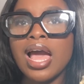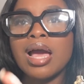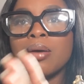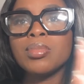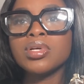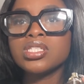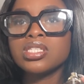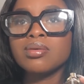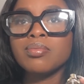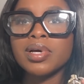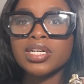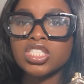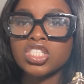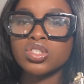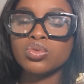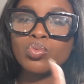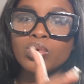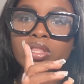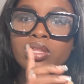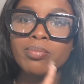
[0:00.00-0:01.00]
I meant to
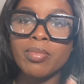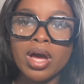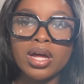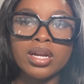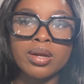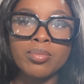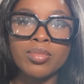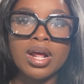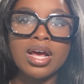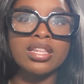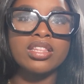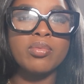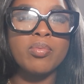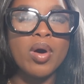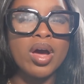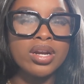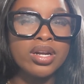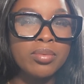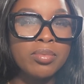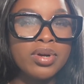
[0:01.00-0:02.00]
mention with the Bond Number 9, the
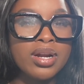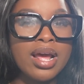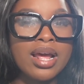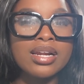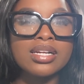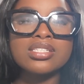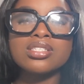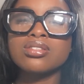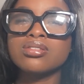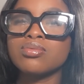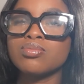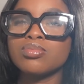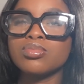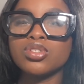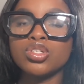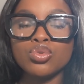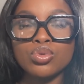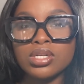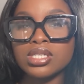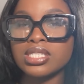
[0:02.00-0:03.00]
Bond Number 9 is
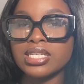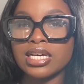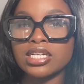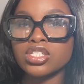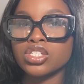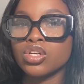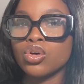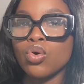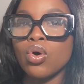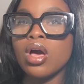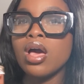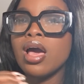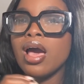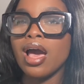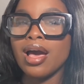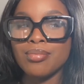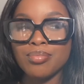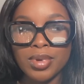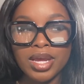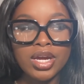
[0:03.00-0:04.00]
unisex, so
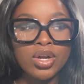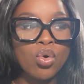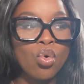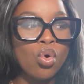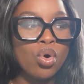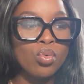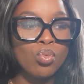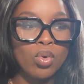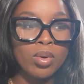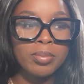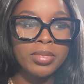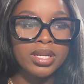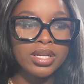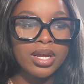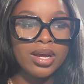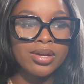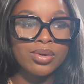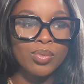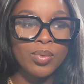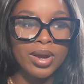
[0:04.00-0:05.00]
a man or a woman
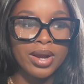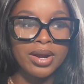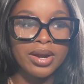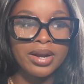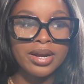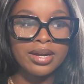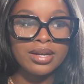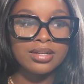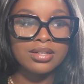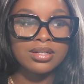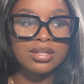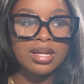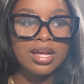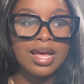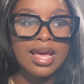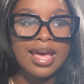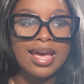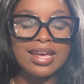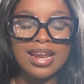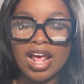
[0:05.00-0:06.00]
can wear it.
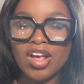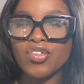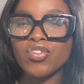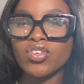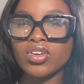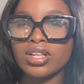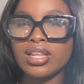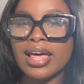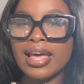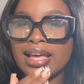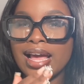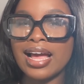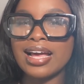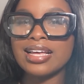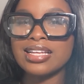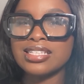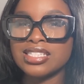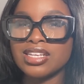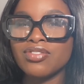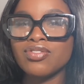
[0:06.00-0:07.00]
And I feel like I
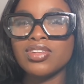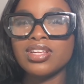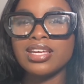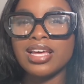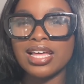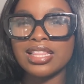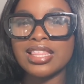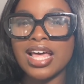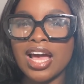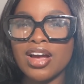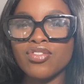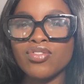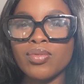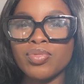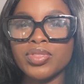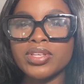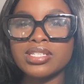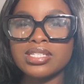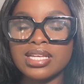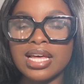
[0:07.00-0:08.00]
can definitely get that
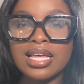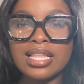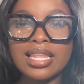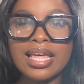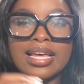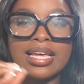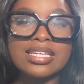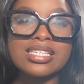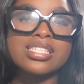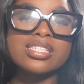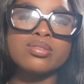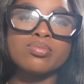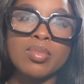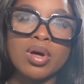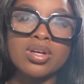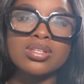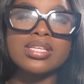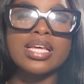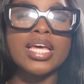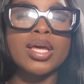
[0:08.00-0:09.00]
from the scent. Like, it
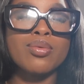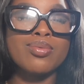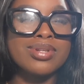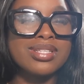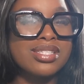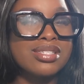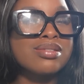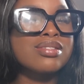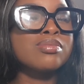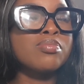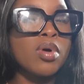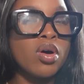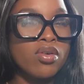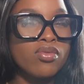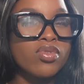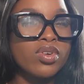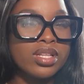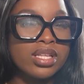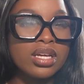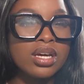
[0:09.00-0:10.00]
smells like it would smell
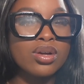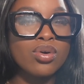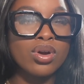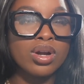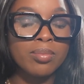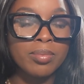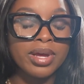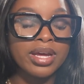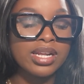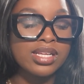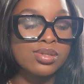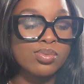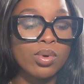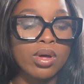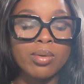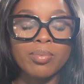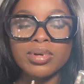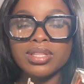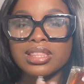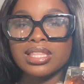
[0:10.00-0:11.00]
really good on a man as
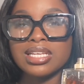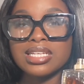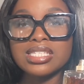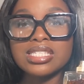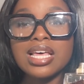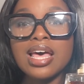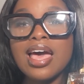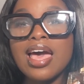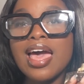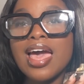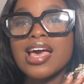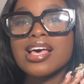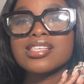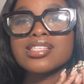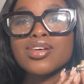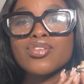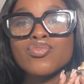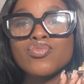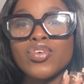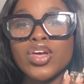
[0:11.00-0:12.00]
well. But this is
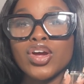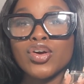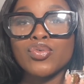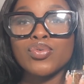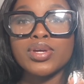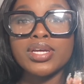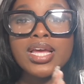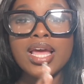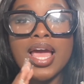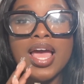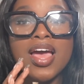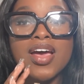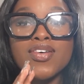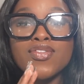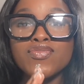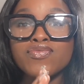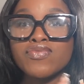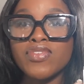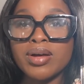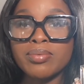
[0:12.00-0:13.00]
a very
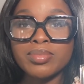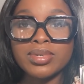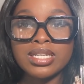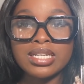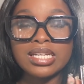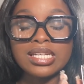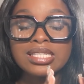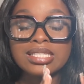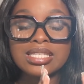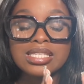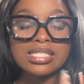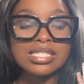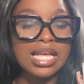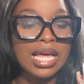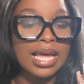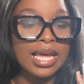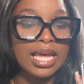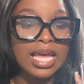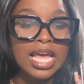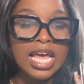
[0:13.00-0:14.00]
feminine
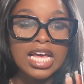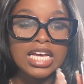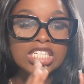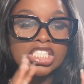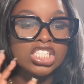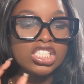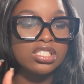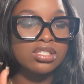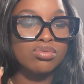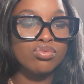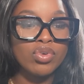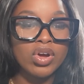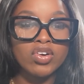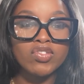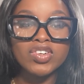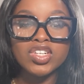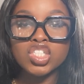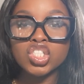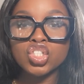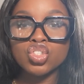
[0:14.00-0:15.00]
scent. She's
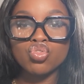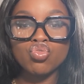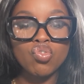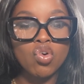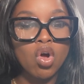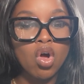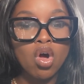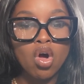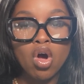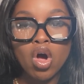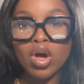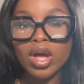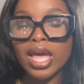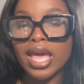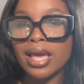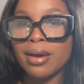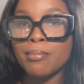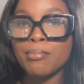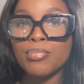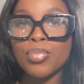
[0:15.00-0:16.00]
very strong
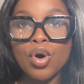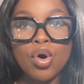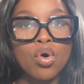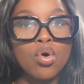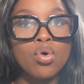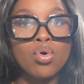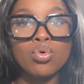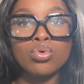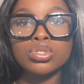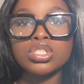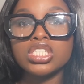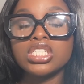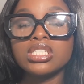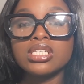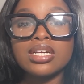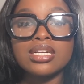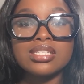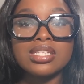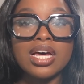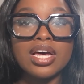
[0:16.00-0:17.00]
and bold. She's
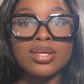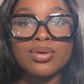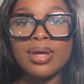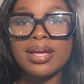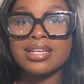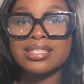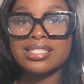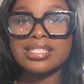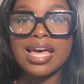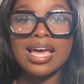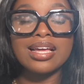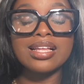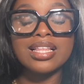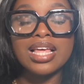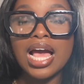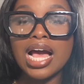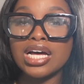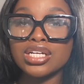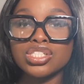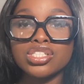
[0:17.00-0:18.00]
gonna tell you exactly
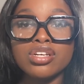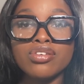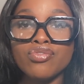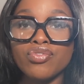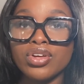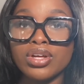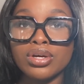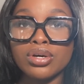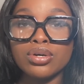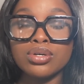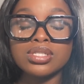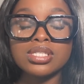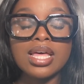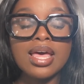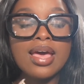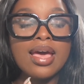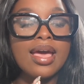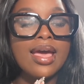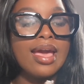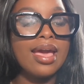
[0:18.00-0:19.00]
how she feels.
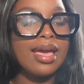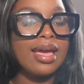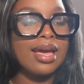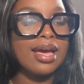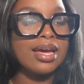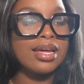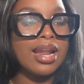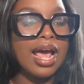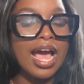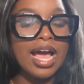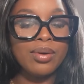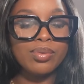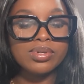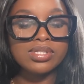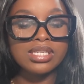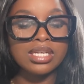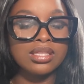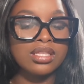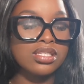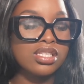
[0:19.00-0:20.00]
And I would
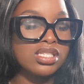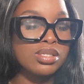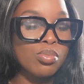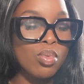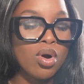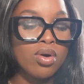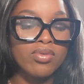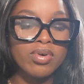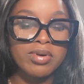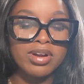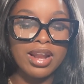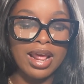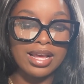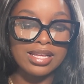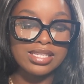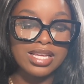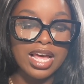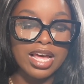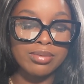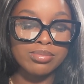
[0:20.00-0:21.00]
say this is more of a
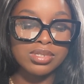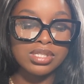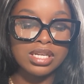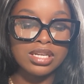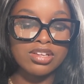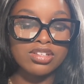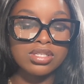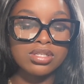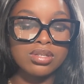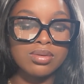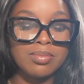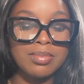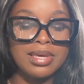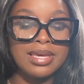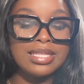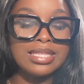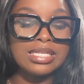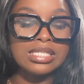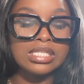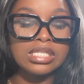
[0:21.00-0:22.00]
nighttime scent. To
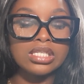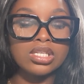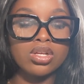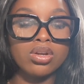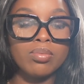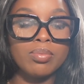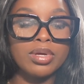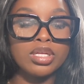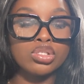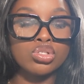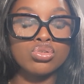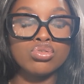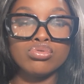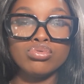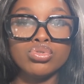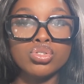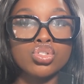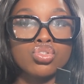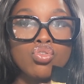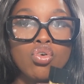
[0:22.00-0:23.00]
me, this is a little bit
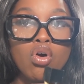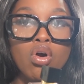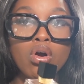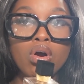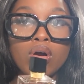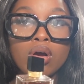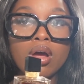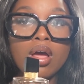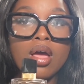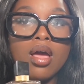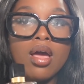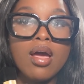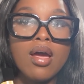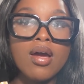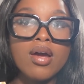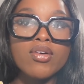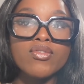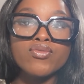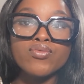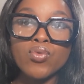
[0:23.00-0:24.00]
too strong
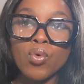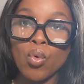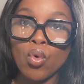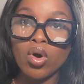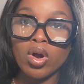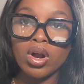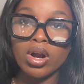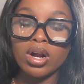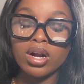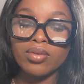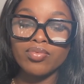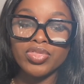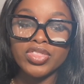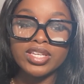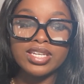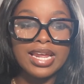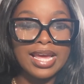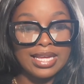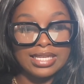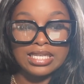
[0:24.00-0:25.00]
for the
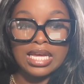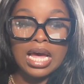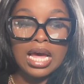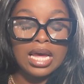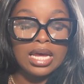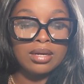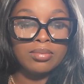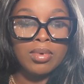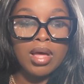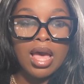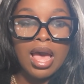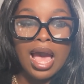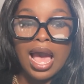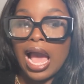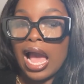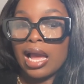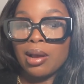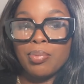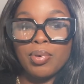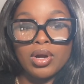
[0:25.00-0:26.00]
daytime.
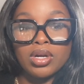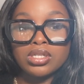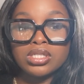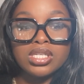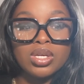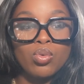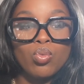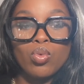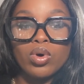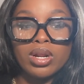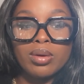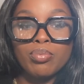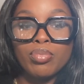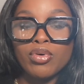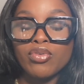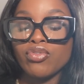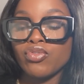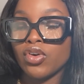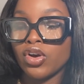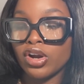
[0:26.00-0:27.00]
I personally wouldn't
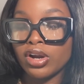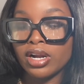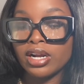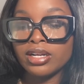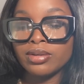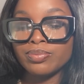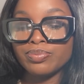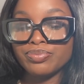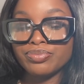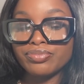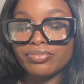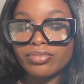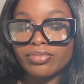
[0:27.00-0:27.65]
prefer it